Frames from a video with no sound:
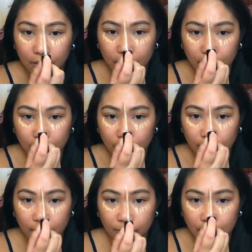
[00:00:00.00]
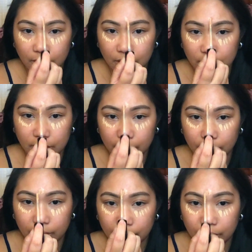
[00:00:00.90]
a little bit on my
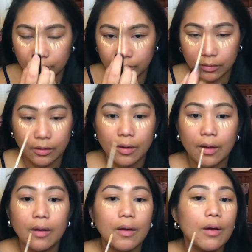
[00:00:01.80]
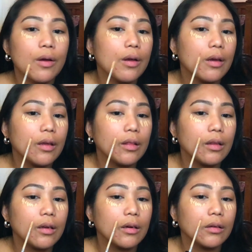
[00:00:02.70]
T-zone, and
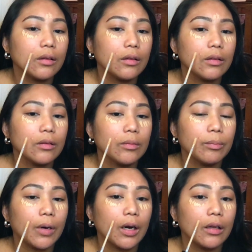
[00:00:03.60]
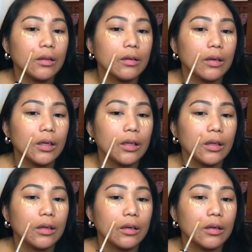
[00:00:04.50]
then on these spots right
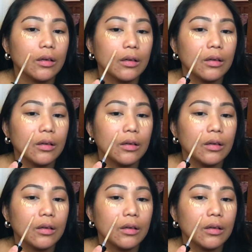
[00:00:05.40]
here